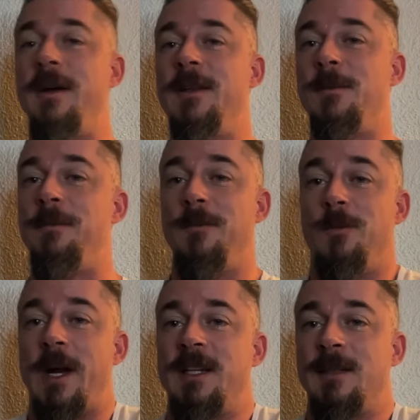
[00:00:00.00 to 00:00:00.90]
And they'll
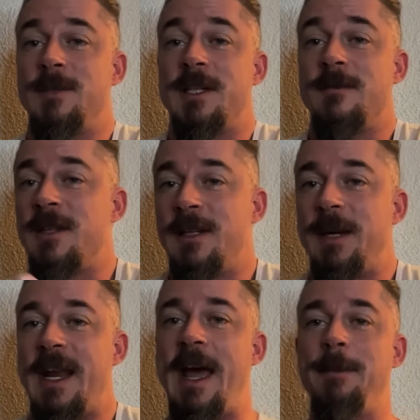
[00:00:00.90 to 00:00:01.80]
rate themselves a little
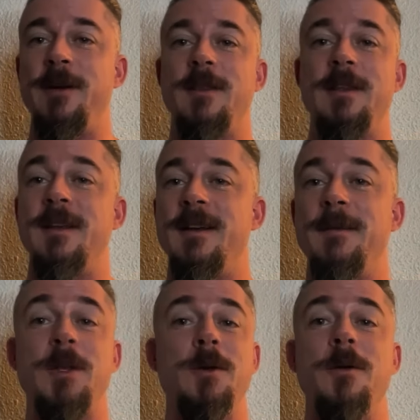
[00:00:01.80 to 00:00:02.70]
bit happier than
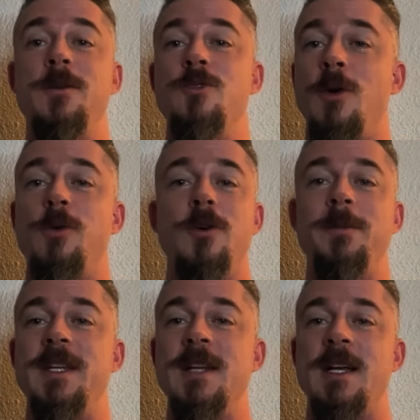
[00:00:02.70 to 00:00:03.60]
the, you know, control
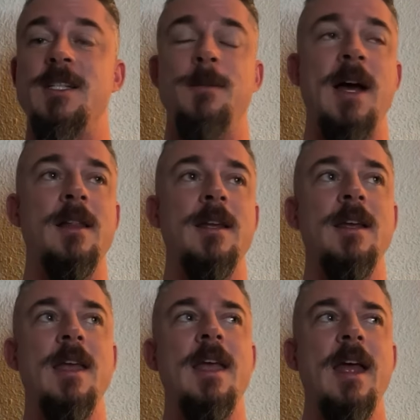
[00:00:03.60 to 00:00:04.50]
group that's not smiling.
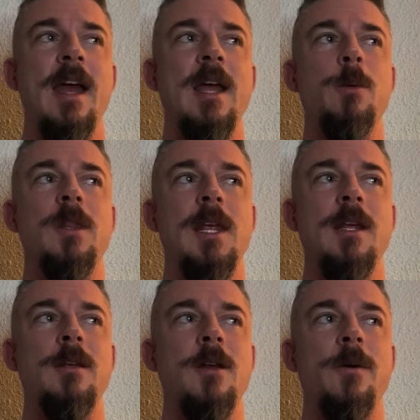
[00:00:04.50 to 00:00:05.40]
And I would
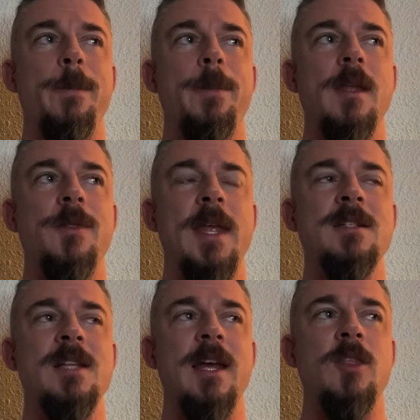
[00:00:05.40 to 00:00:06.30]
think, you know,
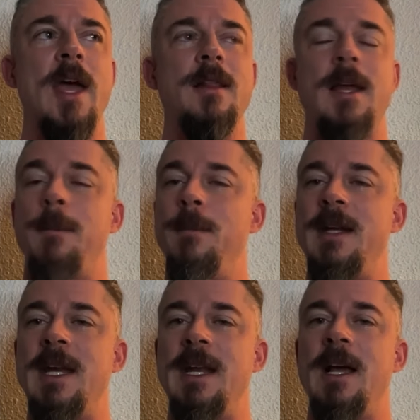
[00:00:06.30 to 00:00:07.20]
things like that, like
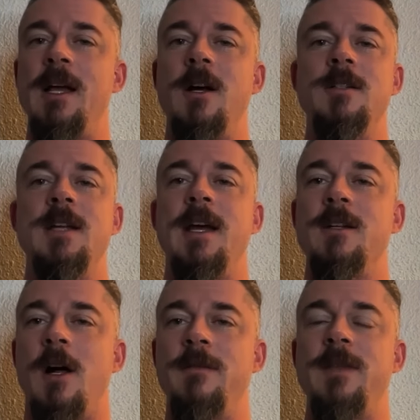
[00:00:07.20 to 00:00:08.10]
maintaining eye
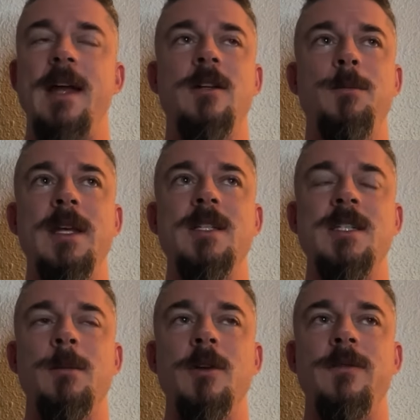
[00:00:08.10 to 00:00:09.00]
contact, all of that could be a
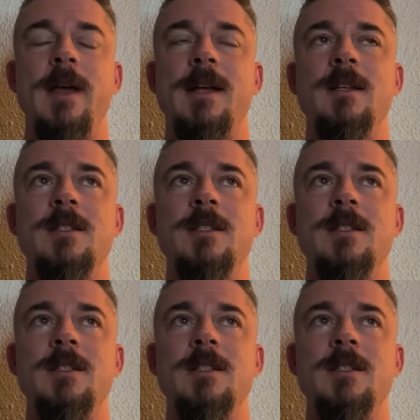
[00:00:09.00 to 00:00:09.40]
similar effect.